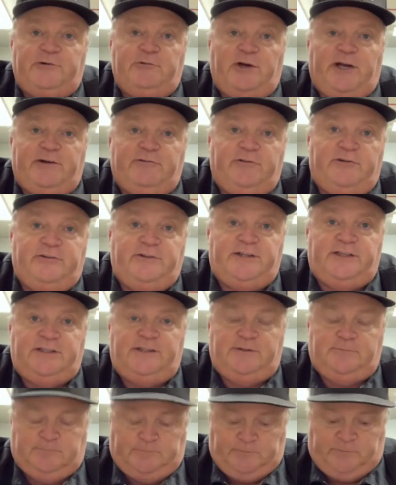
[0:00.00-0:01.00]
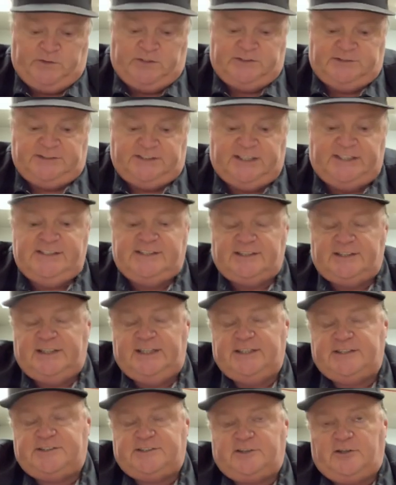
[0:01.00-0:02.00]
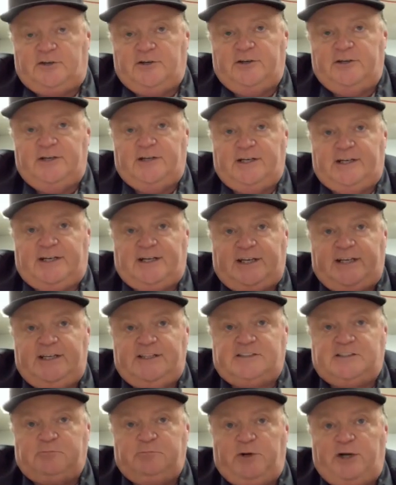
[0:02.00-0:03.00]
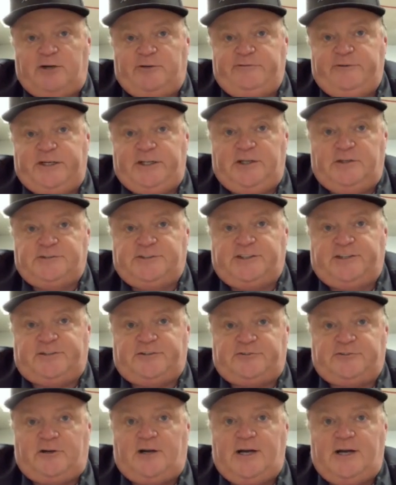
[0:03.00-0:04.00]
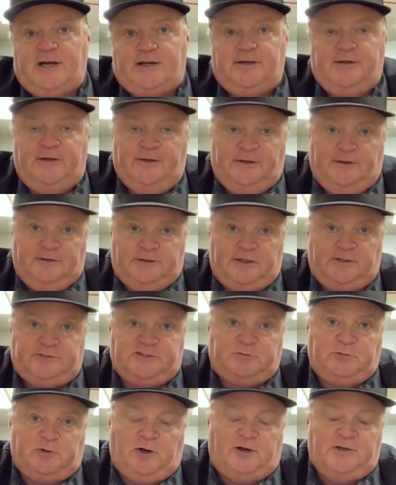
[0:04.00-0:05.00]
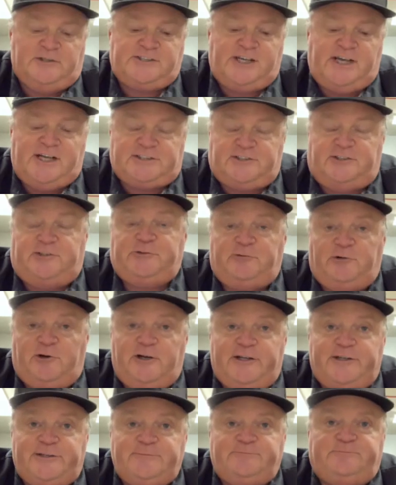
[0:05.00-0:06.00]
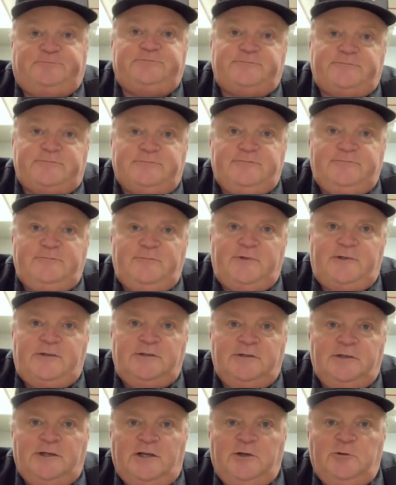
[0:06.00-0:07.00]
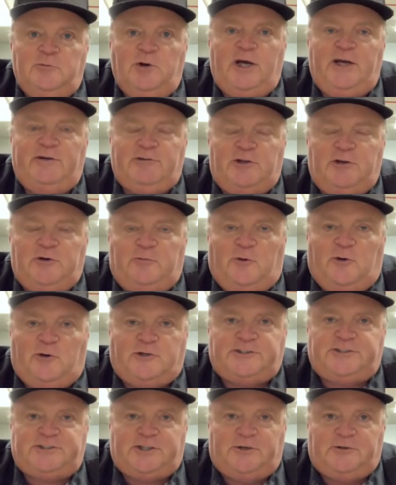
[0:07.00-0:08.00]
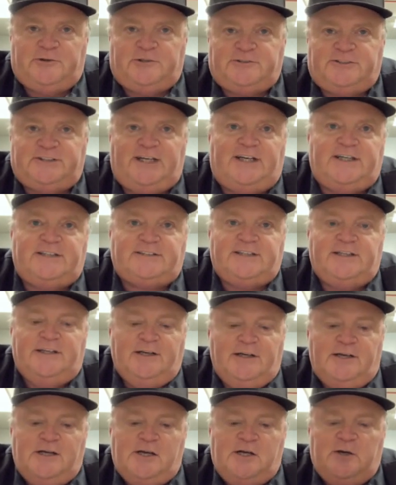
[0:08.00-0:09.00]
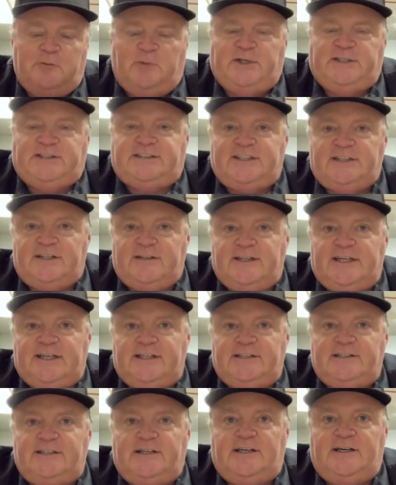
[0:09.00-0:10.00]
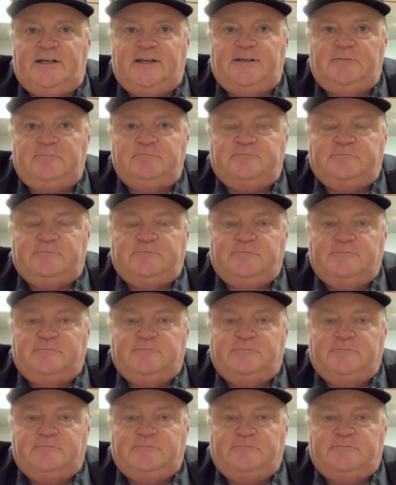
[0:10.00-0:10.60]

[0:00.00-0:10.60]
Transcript: whenever the season gets started and I can get some better videos at the track of some cars actually running, we'll have a little more to show those guys. But until then,